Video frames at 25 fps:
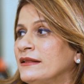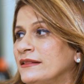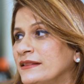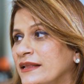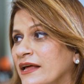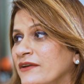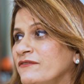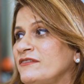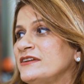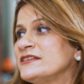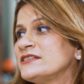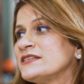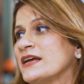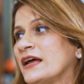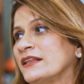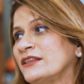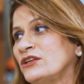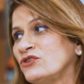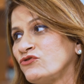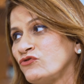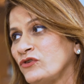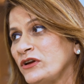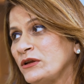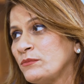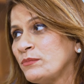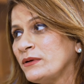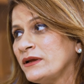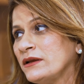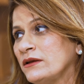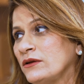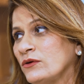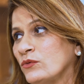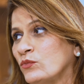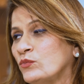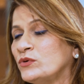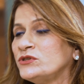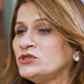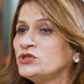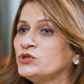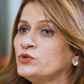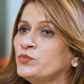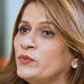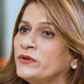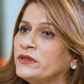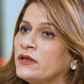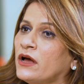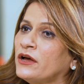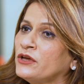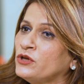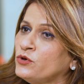Then we start the treatment, which is
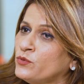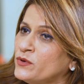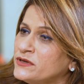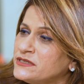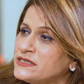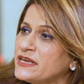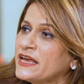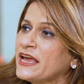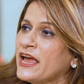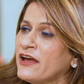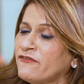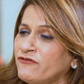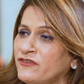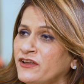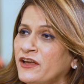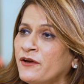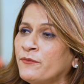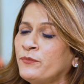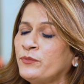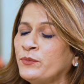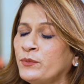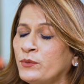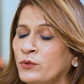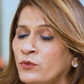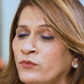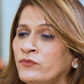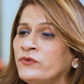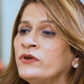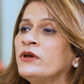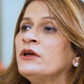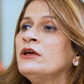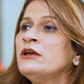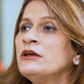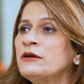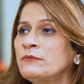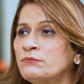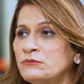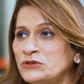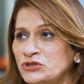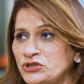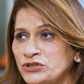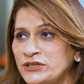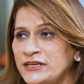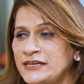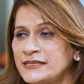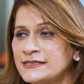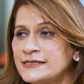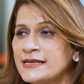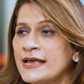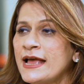with a USA FDA approved
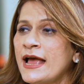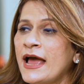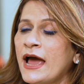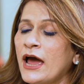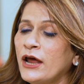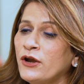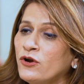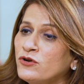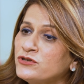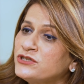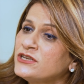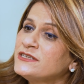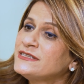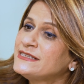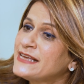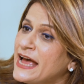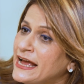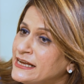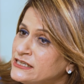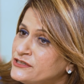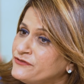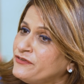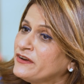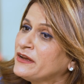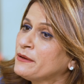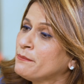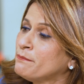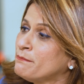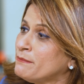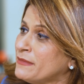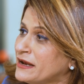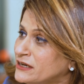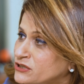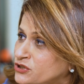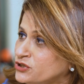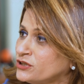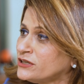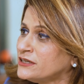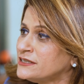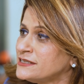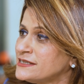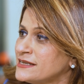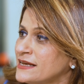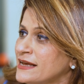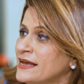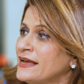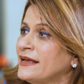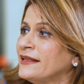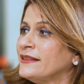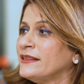machines and also scientific
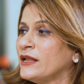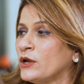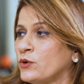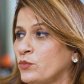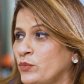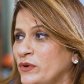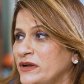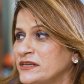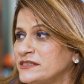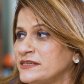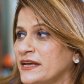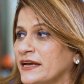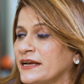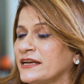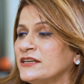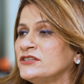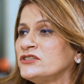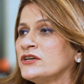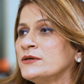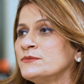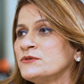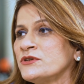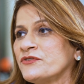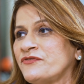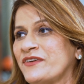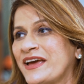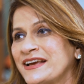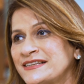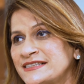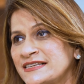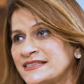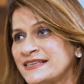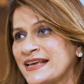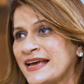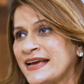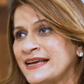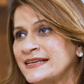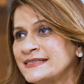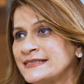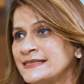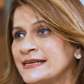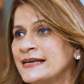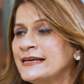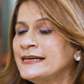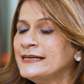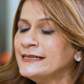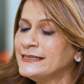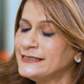measures that we take in terms of exercise,